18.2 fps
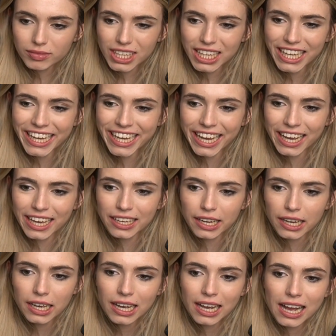
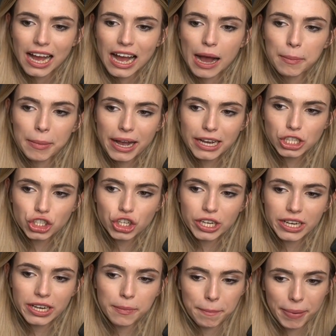And I'm
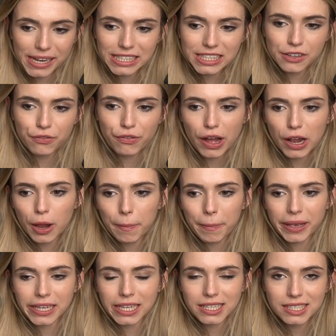actually, by
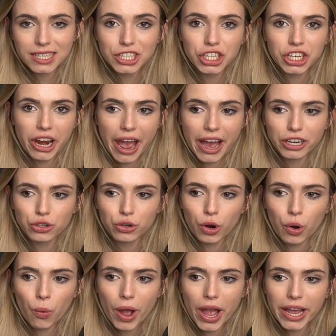developing in such a
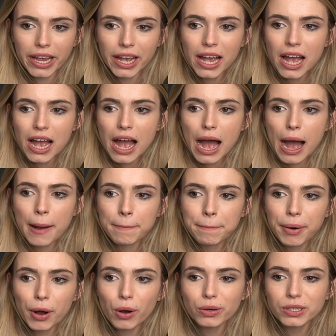natural way, I'm
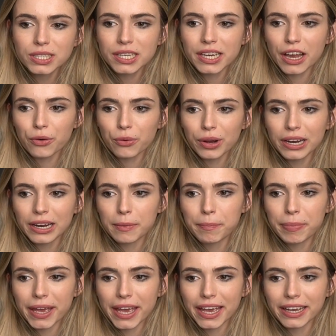posing a really
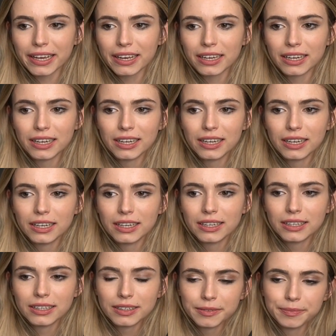big,
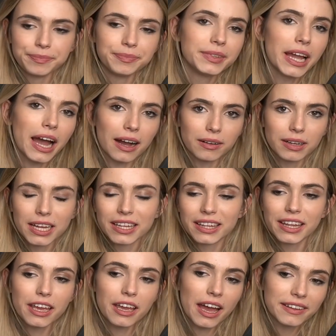
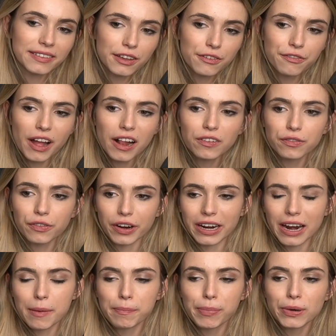and they fell for
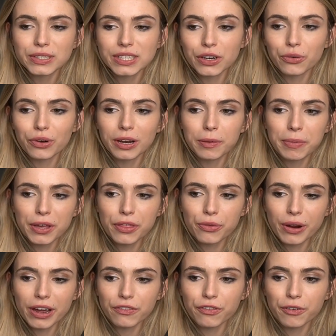it. I'm posing a really big
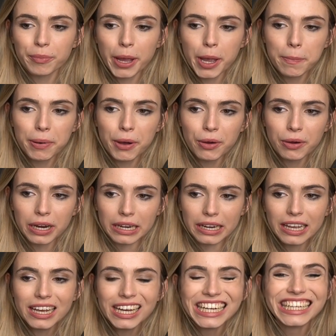threat for my opponent.
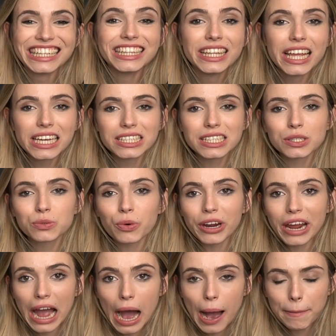This is what
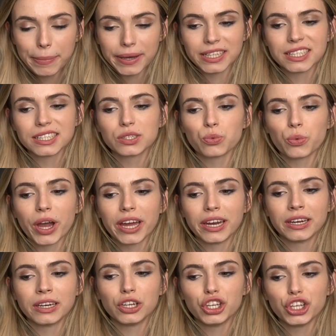happens
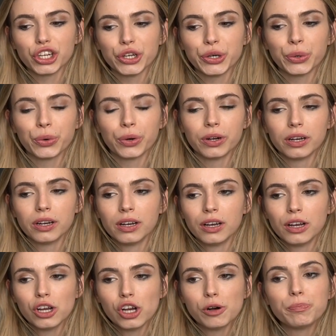when you
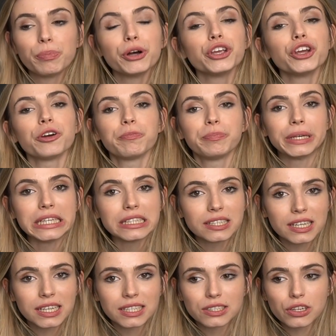put your
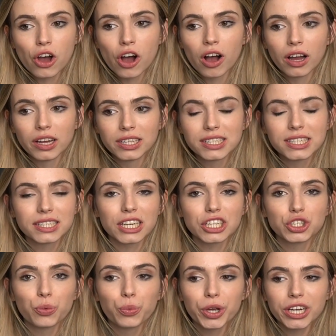pieces on
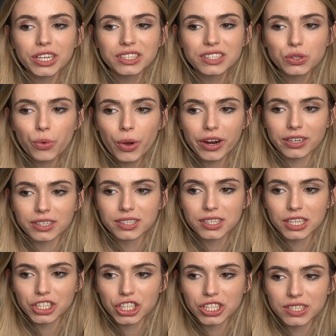such weird squares,
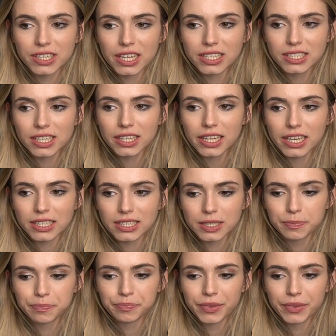such as this and this.